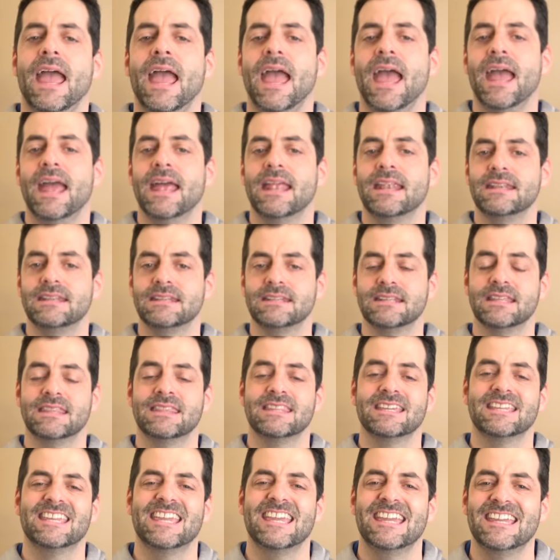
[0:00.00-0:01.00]
and
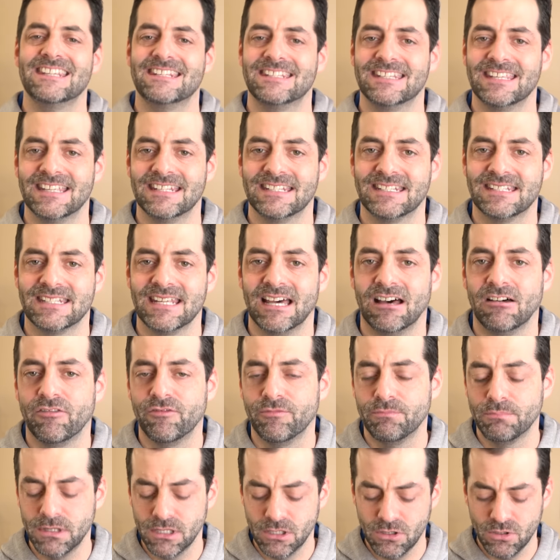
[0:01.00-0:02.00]
the case
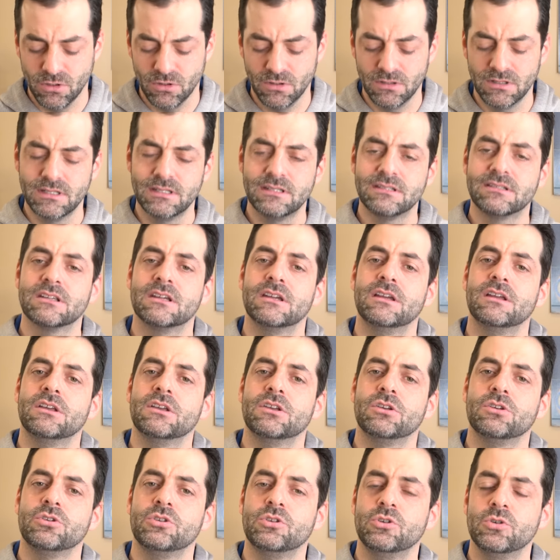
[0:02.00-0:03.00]
itself because
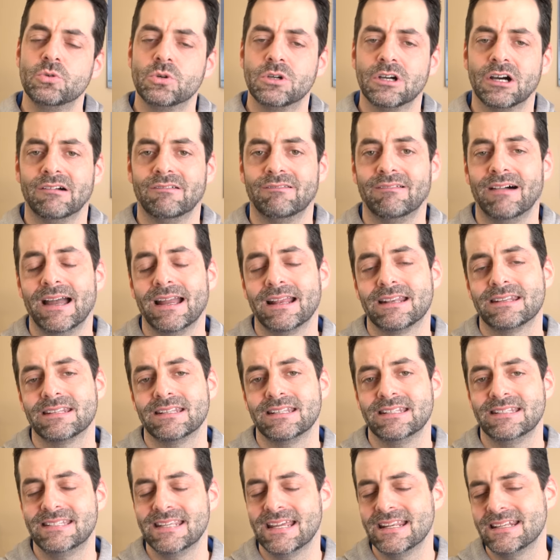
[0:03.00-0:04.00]
you
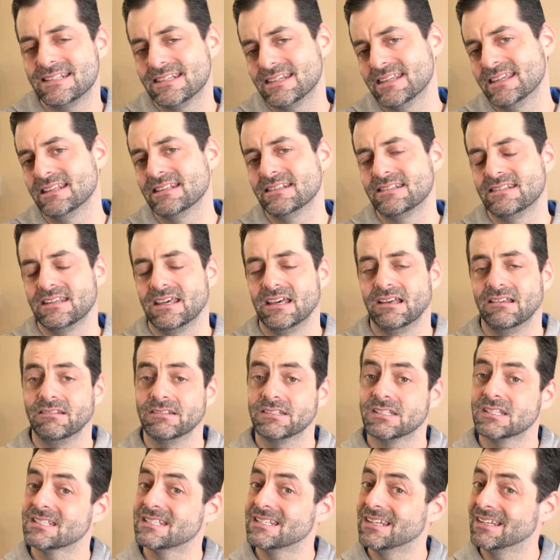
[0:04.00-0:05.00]
collect dead skin
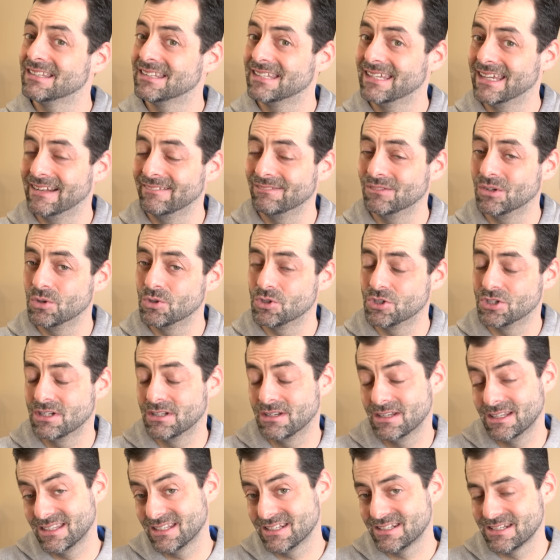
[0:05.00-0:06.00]
cells, suntan
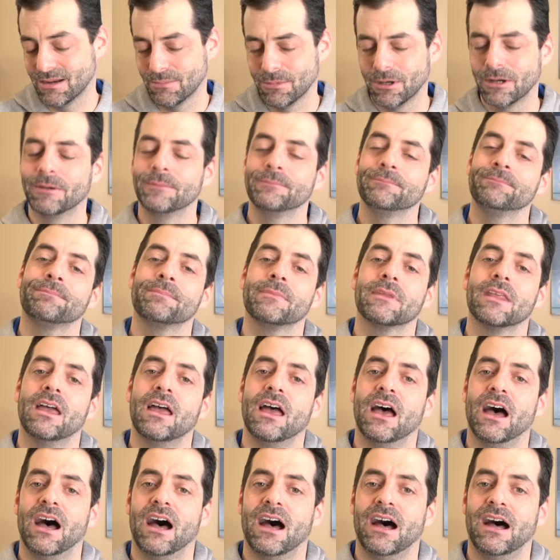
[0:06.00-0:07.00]
lotion in the summer,
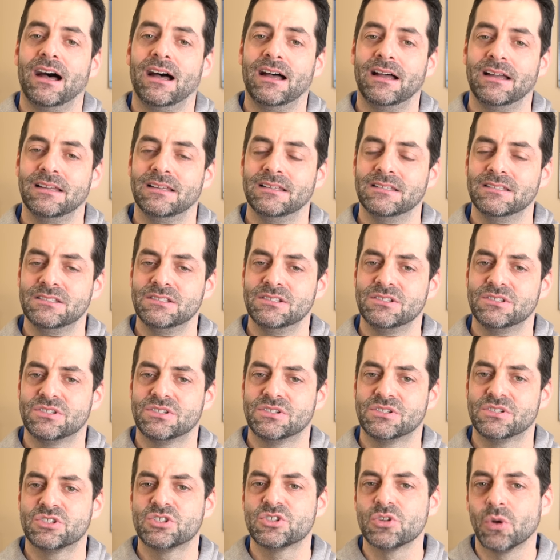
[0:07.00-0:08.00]
uh,
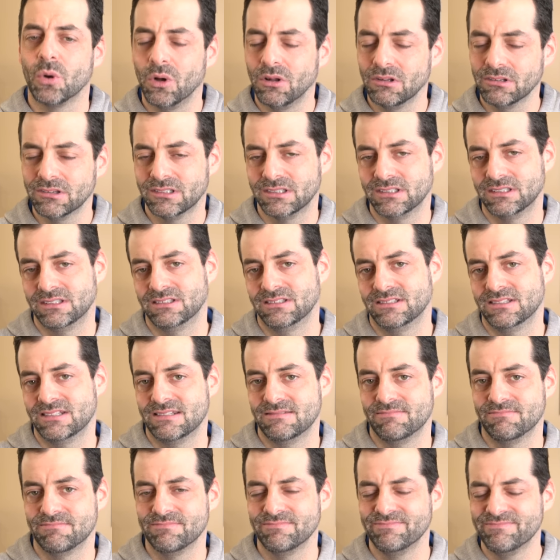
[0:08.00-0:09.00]
salt,
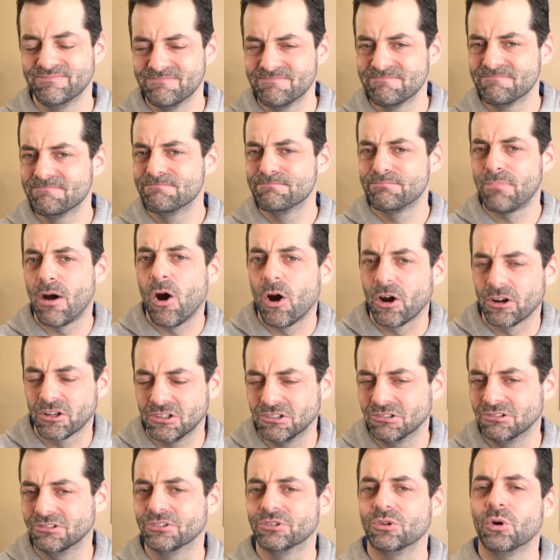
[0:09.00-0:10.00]

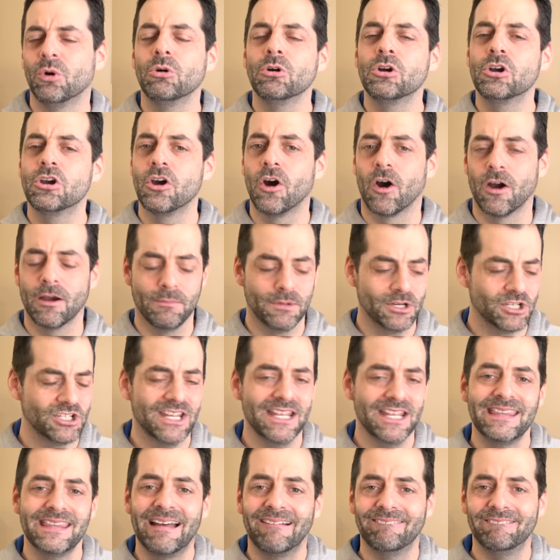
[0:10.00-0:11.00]
particles, all garbage
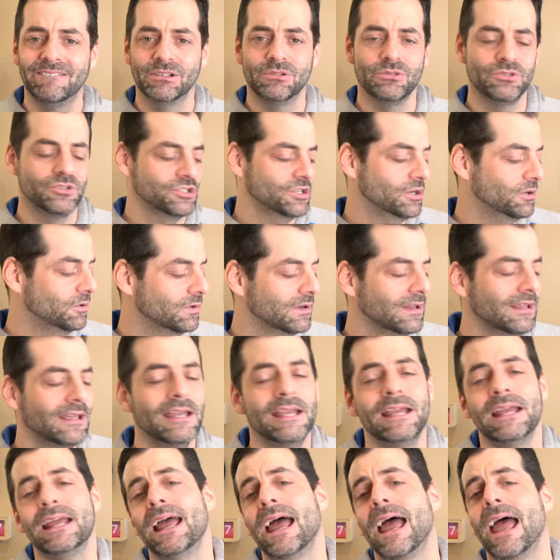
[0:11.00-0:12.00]
that little zone.
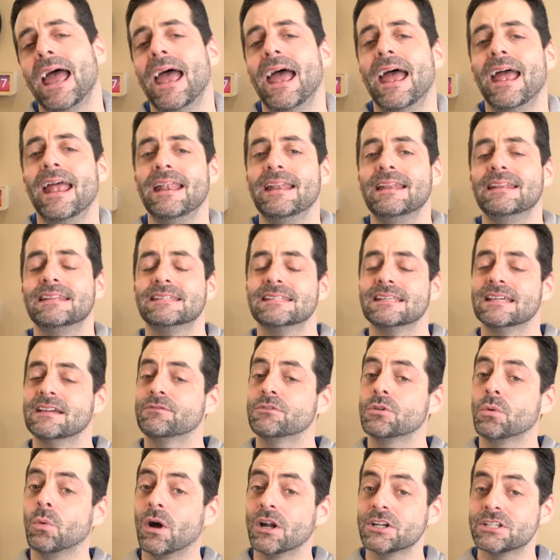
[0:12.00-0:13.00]
And
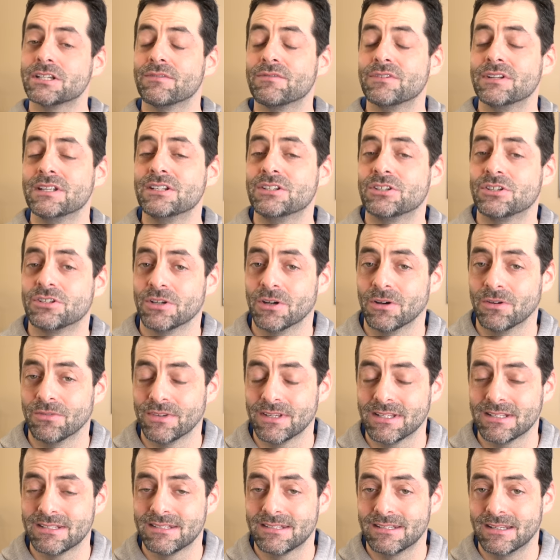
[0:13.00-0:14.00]
if the watch ever needs
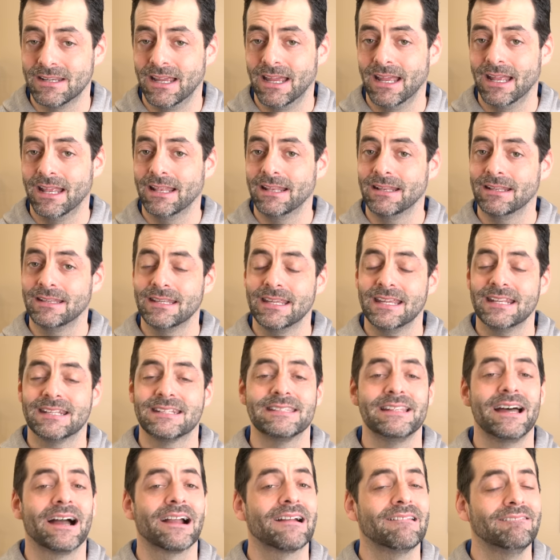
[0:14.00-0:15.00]
service and
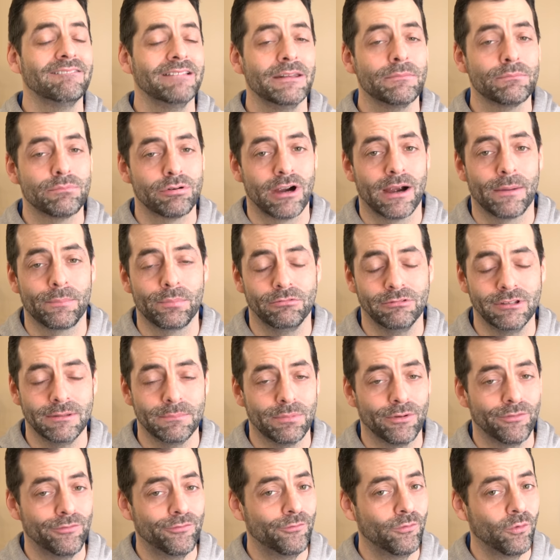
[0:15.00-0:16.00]
it's not cleaned properly
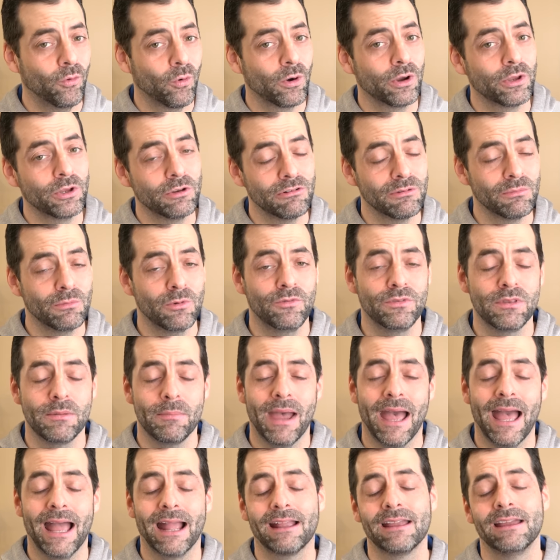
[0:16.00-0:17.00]
before you remove the
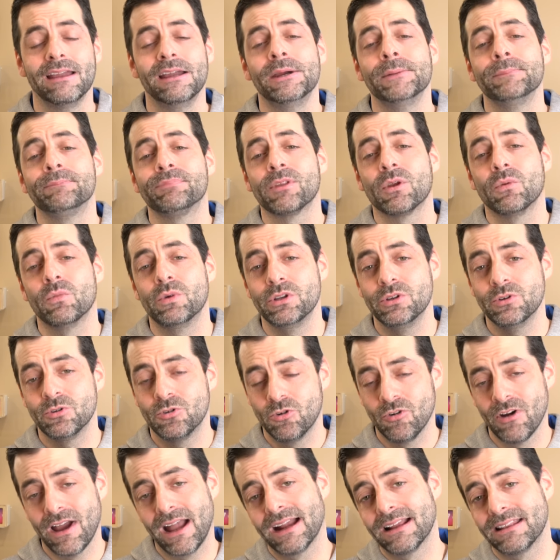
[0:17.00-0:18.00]
back, when you
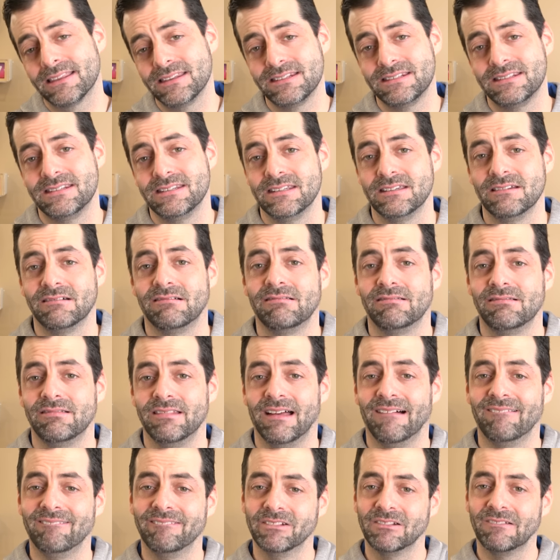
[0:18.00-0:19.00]
crack the
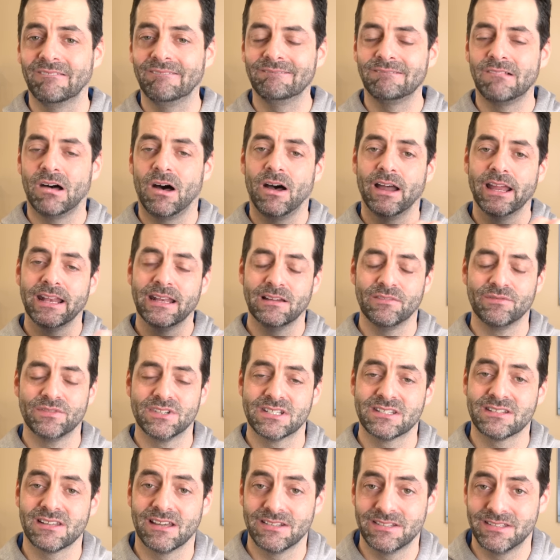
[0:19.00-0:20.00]
seal, a little line of
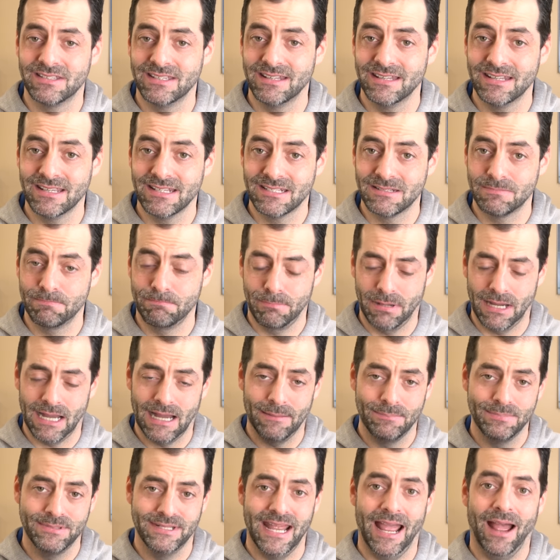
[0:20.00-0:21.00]
disgustingness
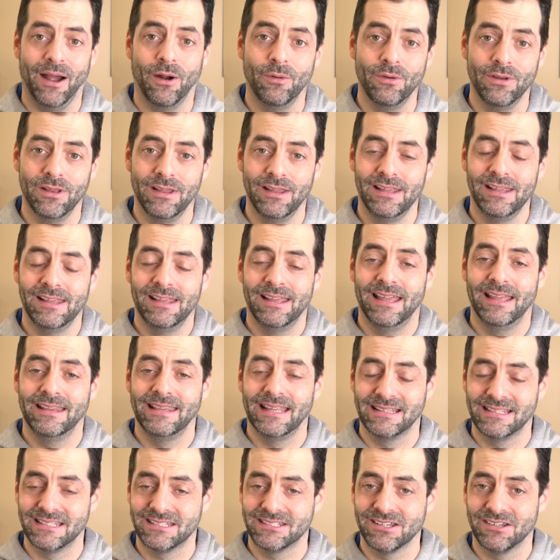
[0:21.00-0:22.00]
pops out. And
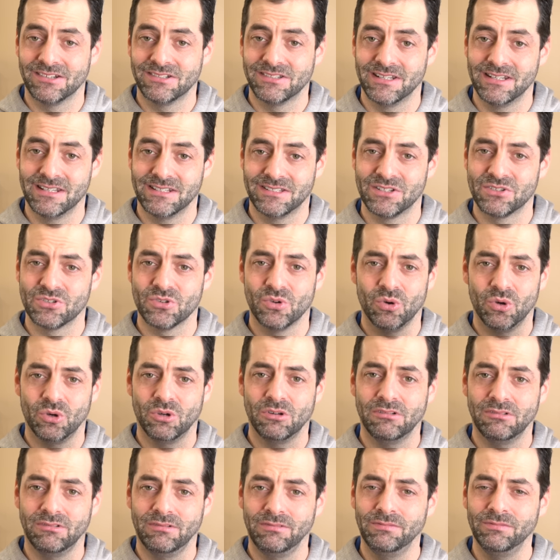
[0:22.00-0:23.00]
that disgustingness is
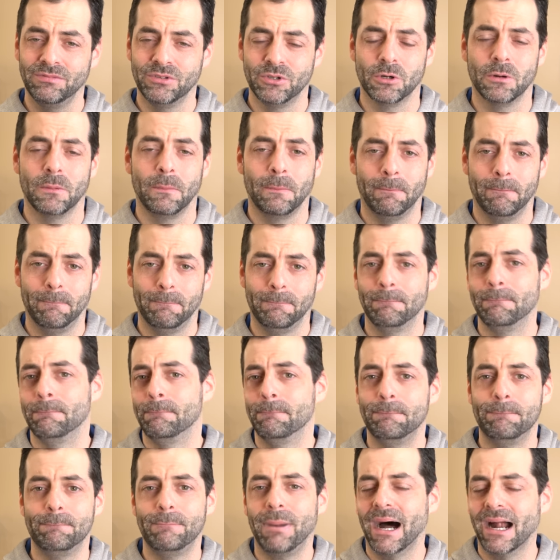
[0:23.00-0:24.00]
all your
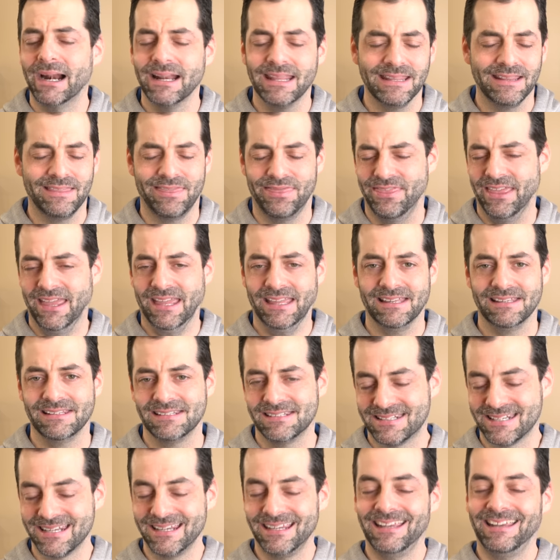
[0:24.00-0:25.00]
body things